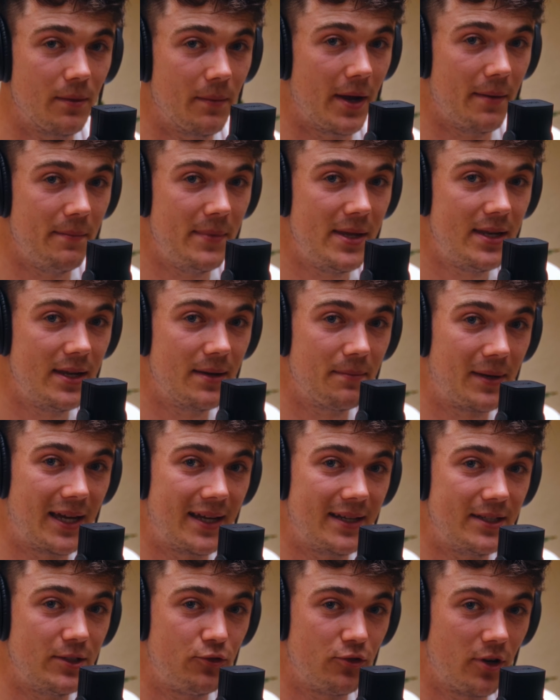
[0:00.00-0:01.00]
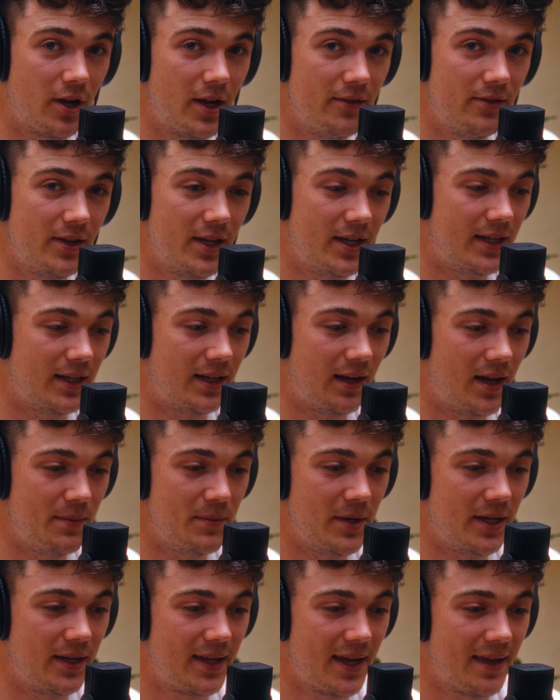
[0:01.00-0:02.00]
my immediate plan is driver and
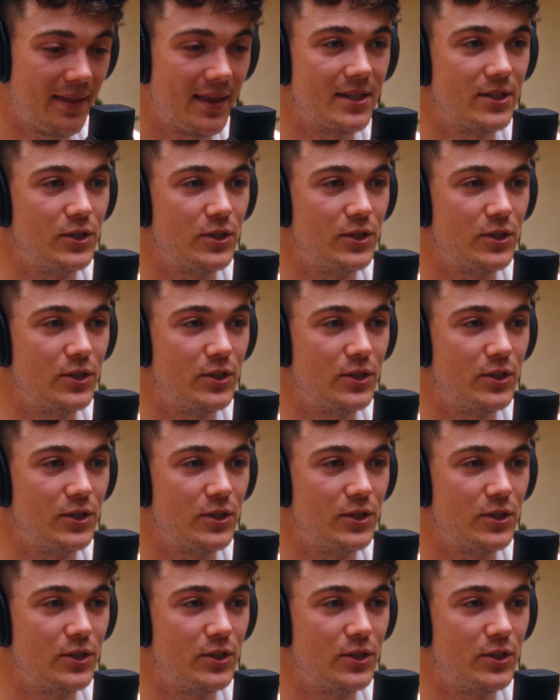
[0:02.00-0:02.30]
alignment, get that